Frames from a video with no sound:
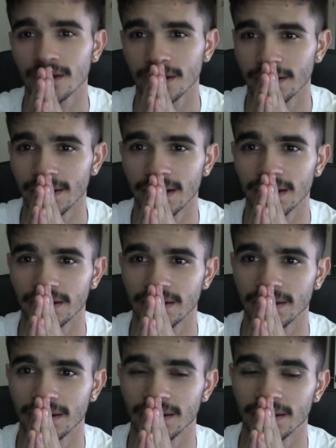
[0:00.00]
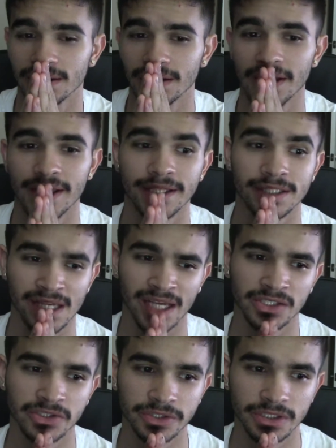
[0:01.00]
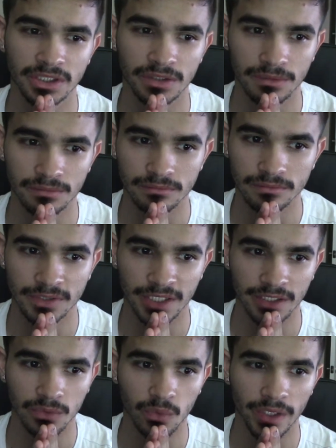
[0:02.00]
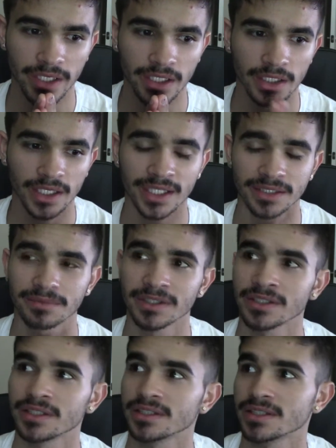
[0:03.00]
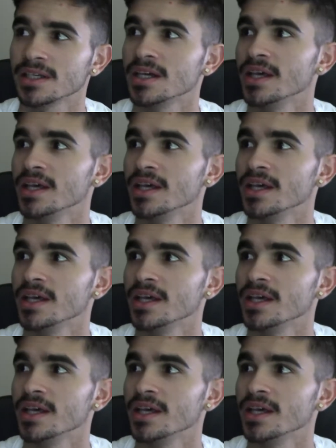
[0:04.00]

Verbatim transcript: And uh, it's actually gonna take way less because